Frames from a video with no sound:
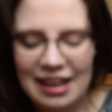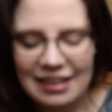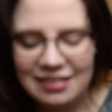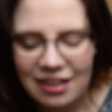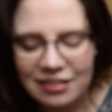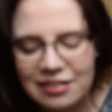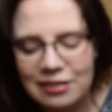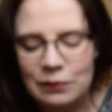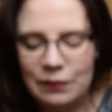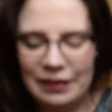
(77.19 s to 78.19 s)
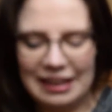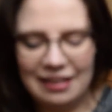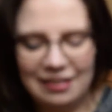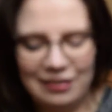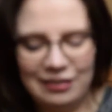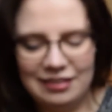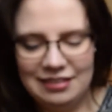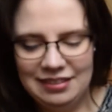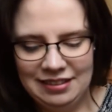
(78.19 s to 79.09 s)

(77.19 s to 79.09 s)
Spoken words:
It's not a super big haul.